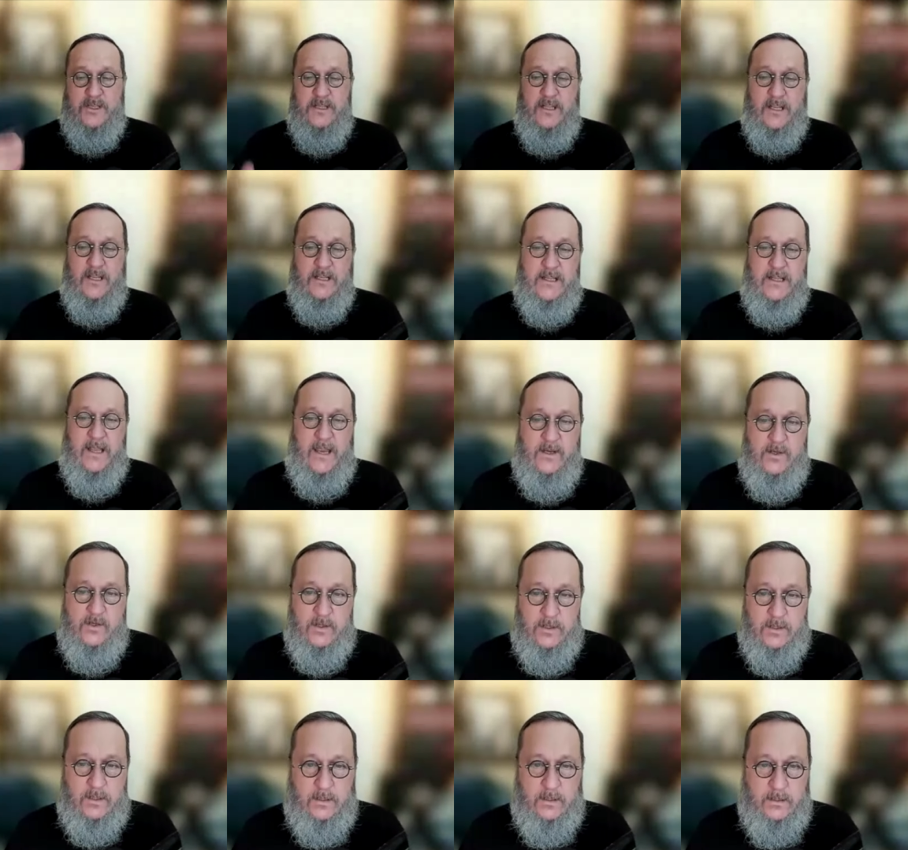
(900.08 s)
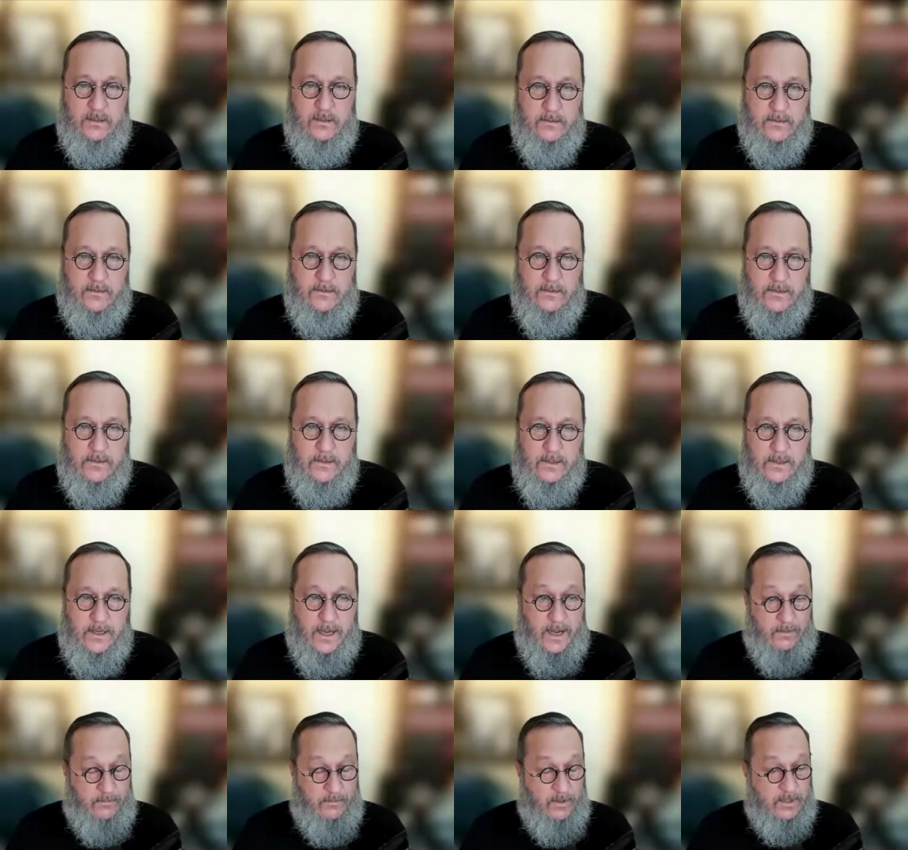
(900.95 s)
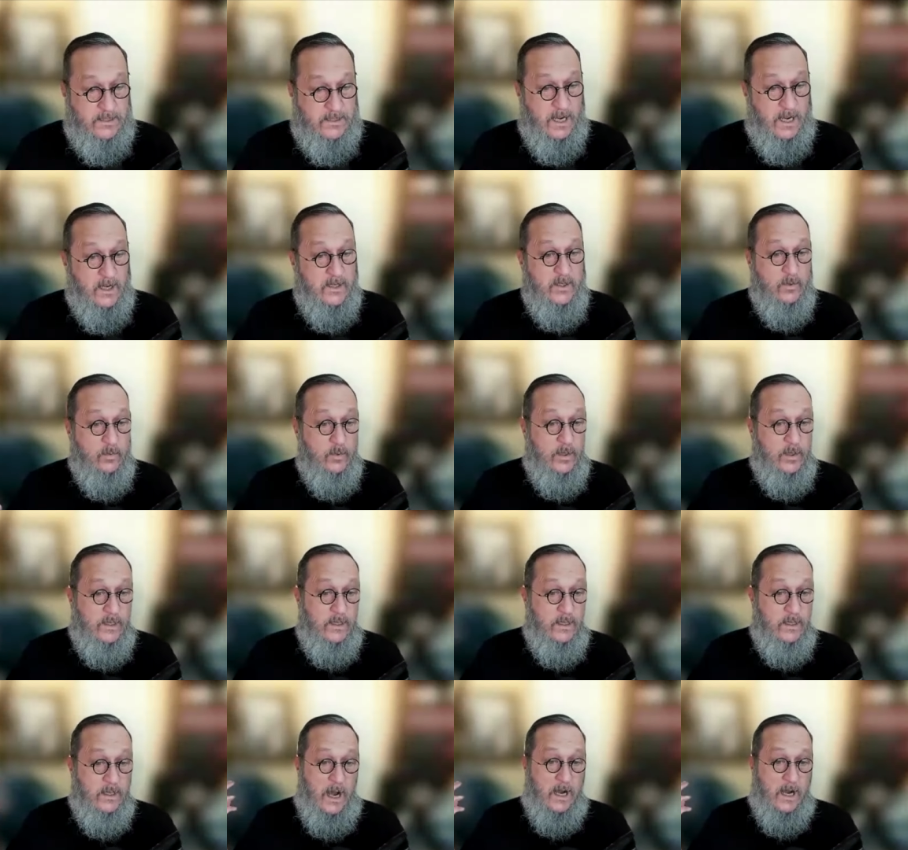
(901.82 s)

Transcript: indignation. I'm going to tell you when